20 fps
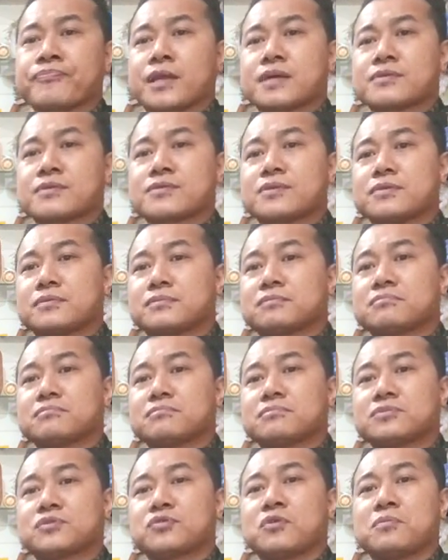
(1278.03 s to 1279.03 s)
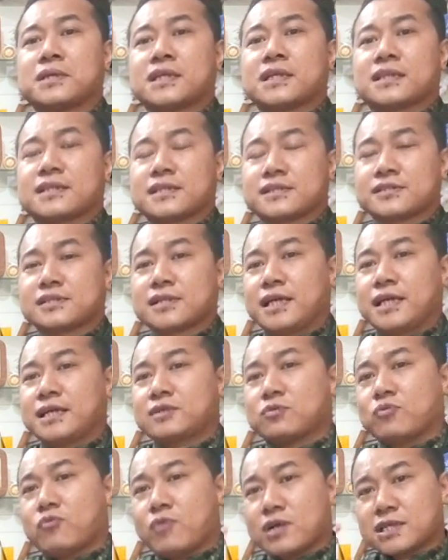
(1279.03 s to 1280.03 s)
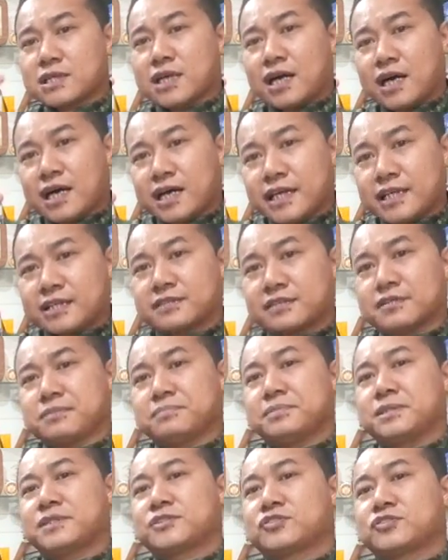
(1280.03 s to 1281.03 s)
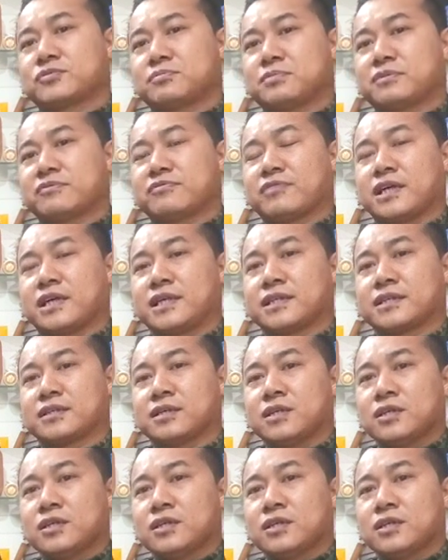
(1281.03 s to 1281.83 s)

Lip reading: So many things. At what height the bird should be flying?